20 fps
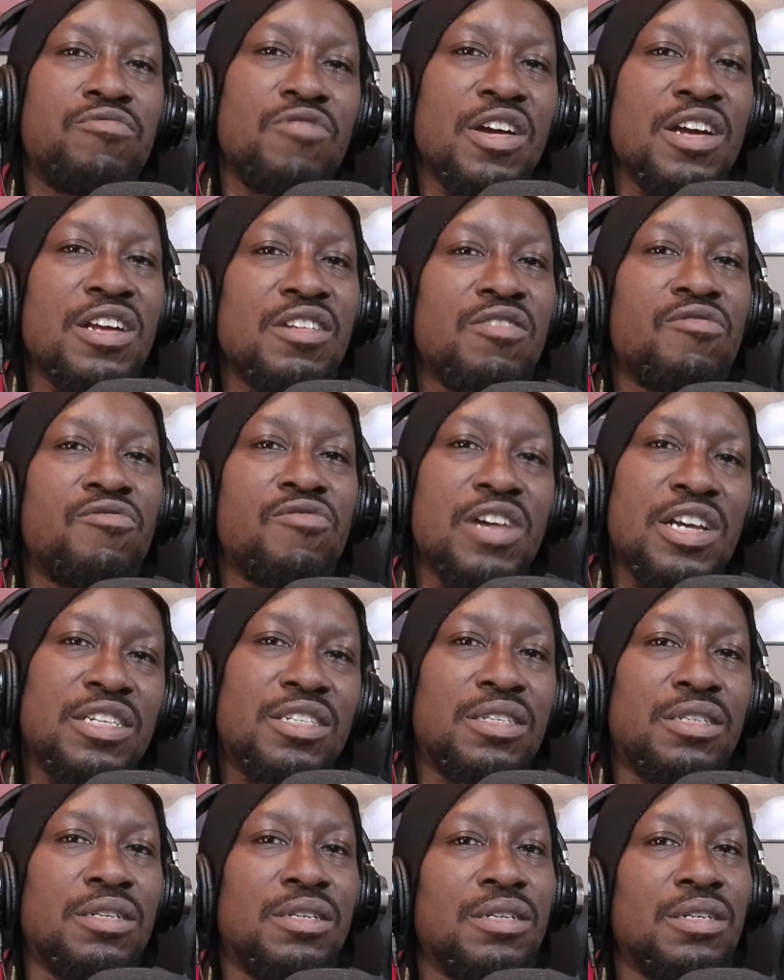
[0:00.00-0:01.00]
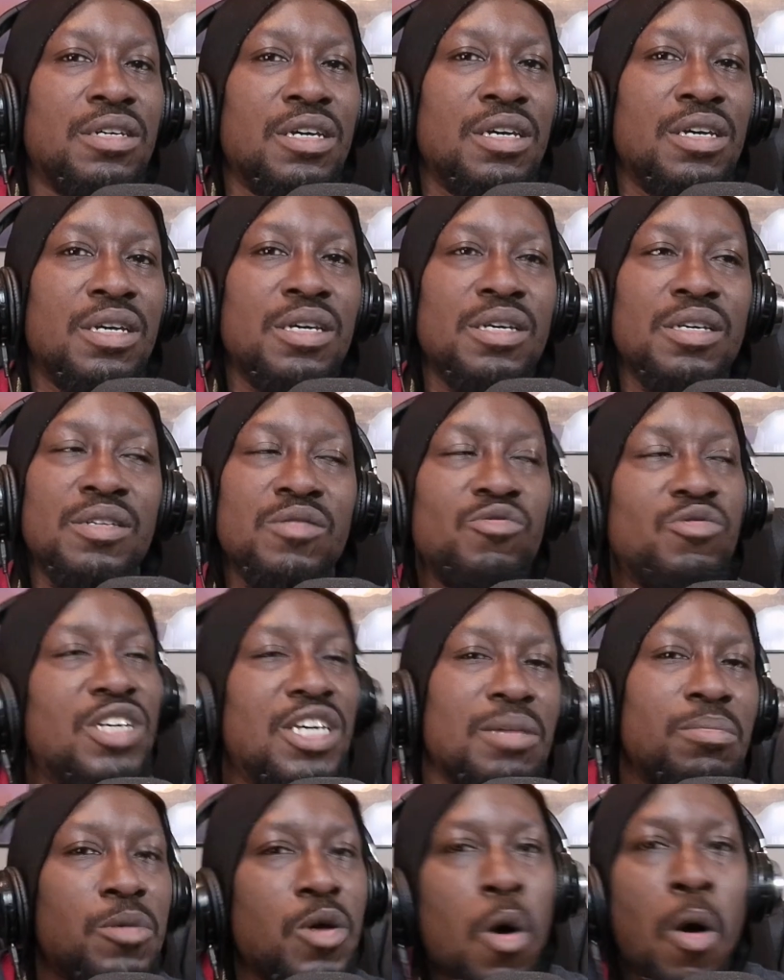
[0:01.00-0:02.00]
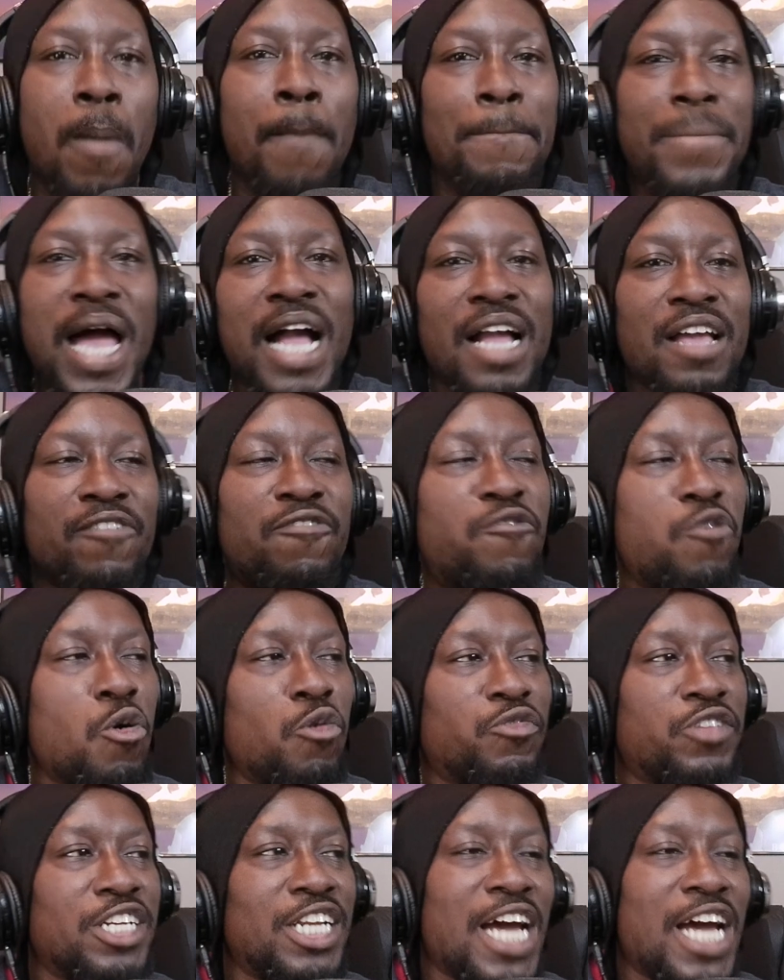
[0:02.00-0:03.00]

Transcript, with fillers: ready to arrest her. You keep going back and forth to the